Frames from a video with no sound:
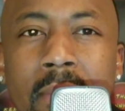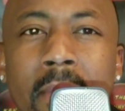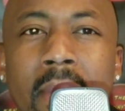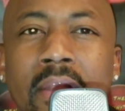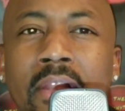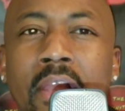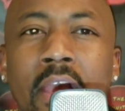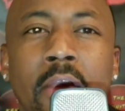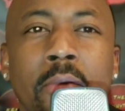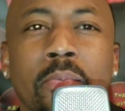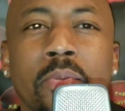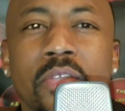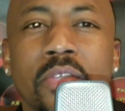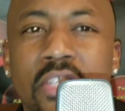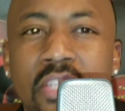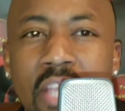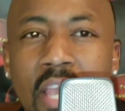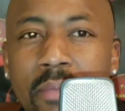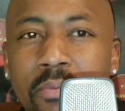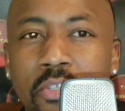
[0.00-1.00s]
Their
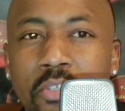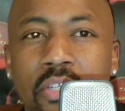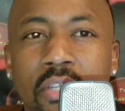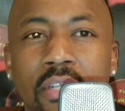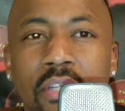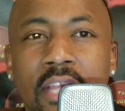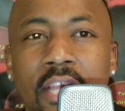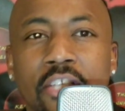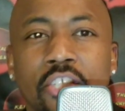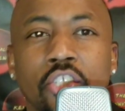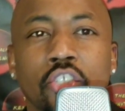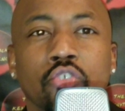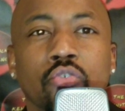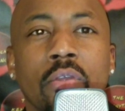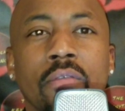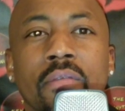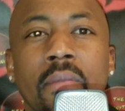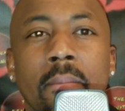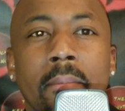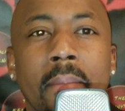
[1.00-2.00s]
perception that's
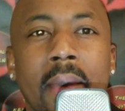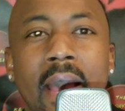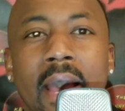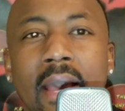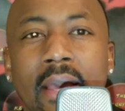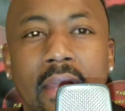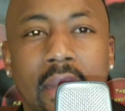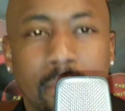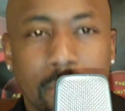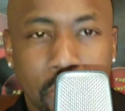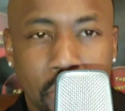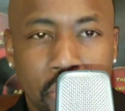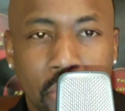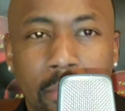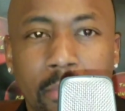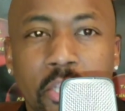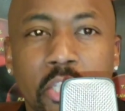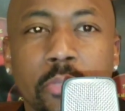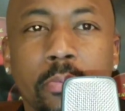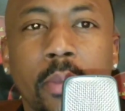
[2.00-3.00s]
driven by, and I'm
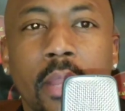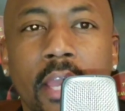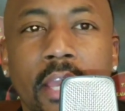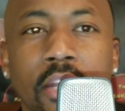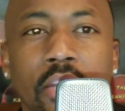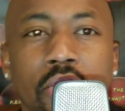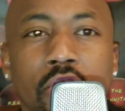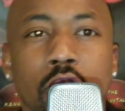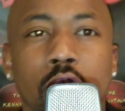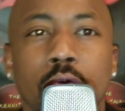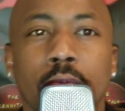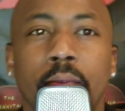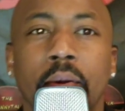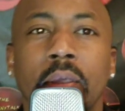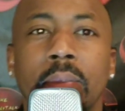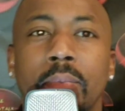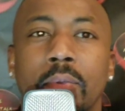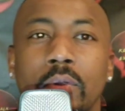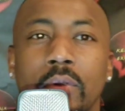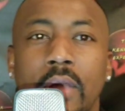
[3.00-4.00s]
explaining the 2
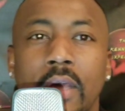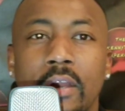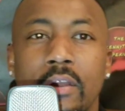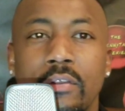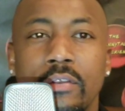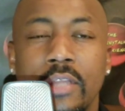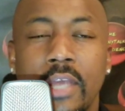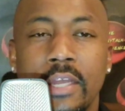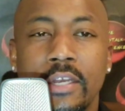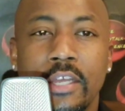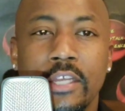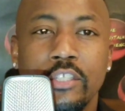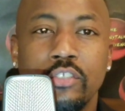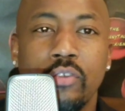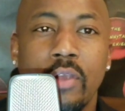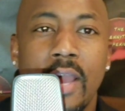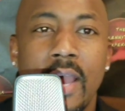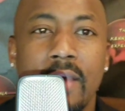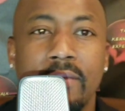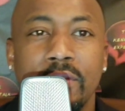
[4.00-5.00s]
people that
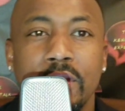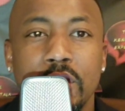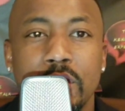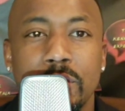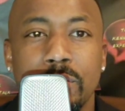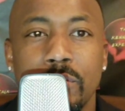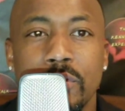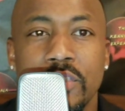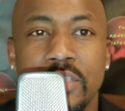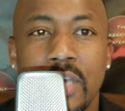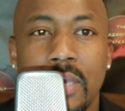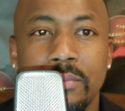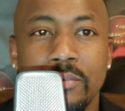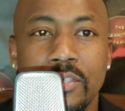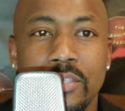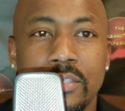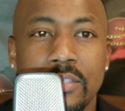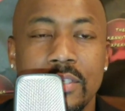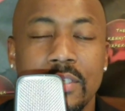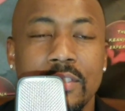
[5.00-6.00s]
drive these
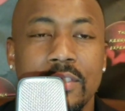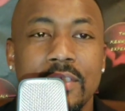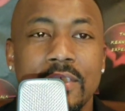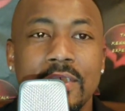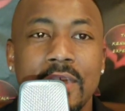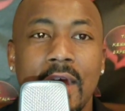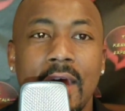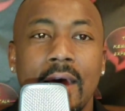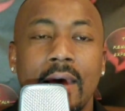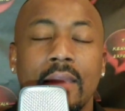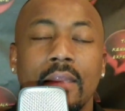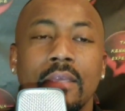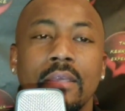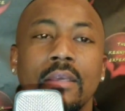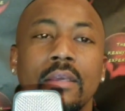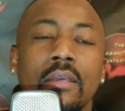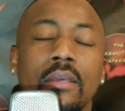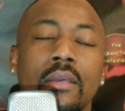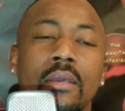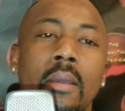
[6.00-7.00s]
perceptions in society,
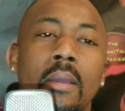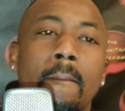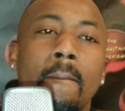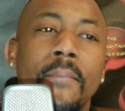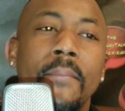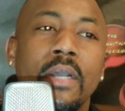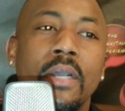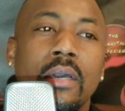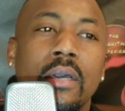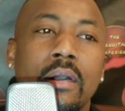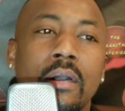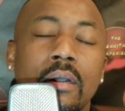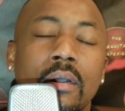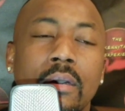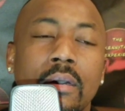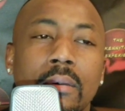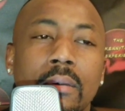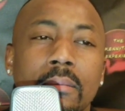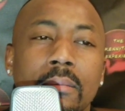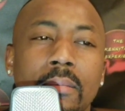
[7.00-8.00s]
but
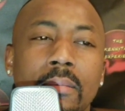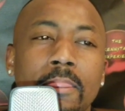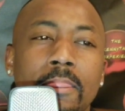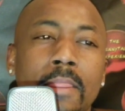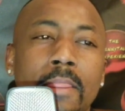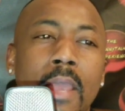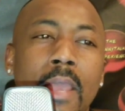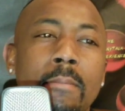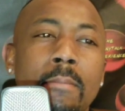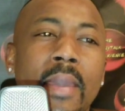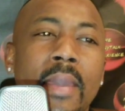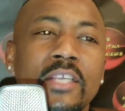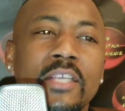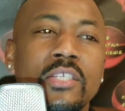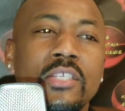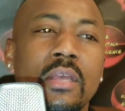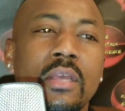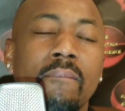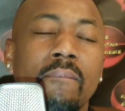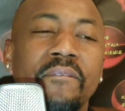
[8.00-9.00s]
it makes
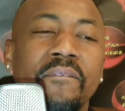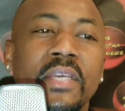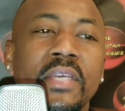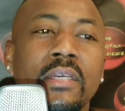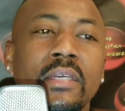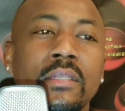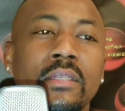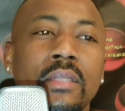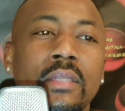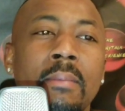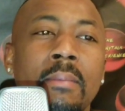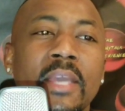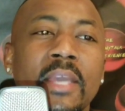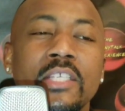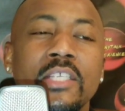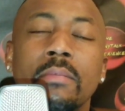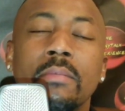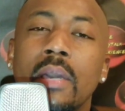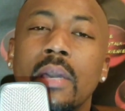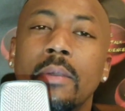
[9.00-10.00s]
them
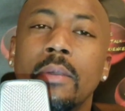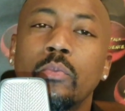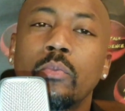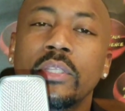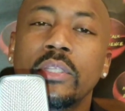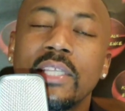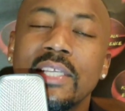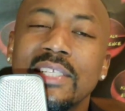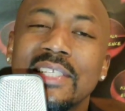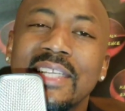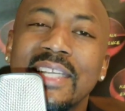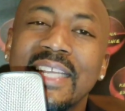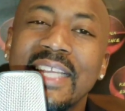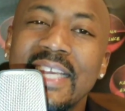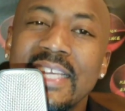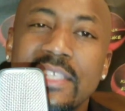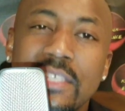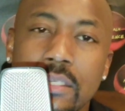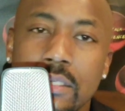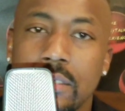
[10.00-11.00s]
come up with this
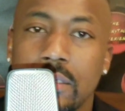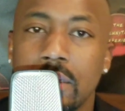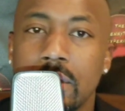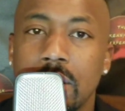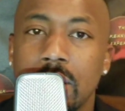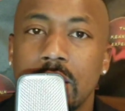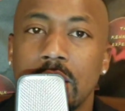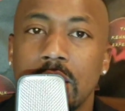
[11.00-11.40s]
list